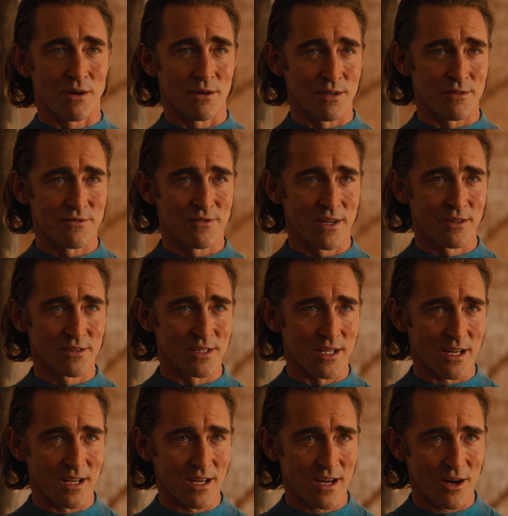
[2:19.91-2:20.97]
through his
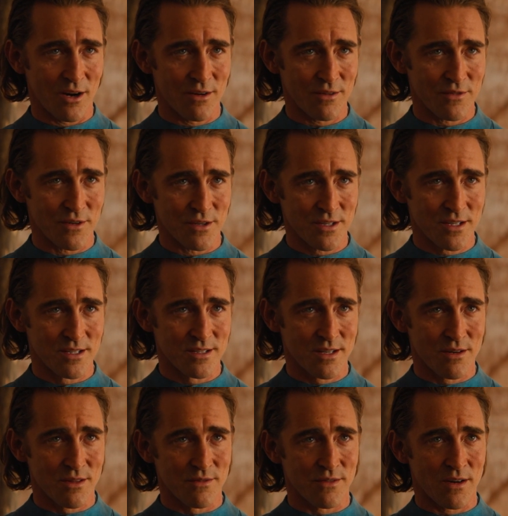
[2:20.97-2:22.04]
facade, pointing out how
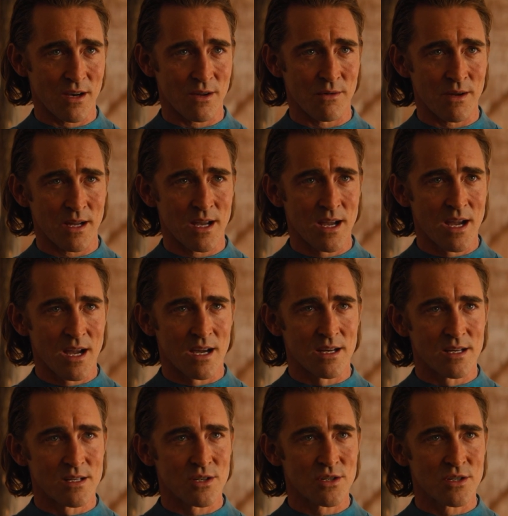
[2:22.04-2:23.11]
he's losing
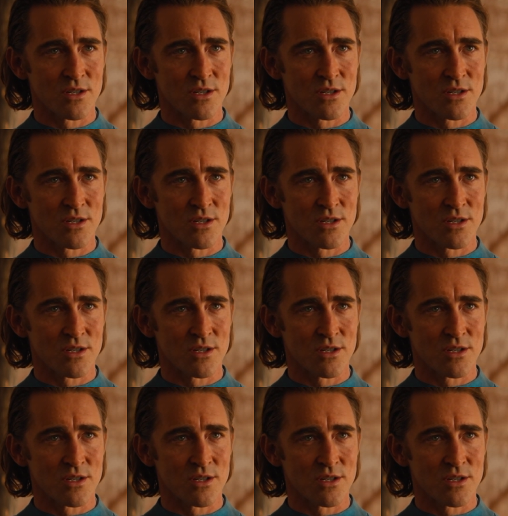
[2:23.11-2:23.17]
followers,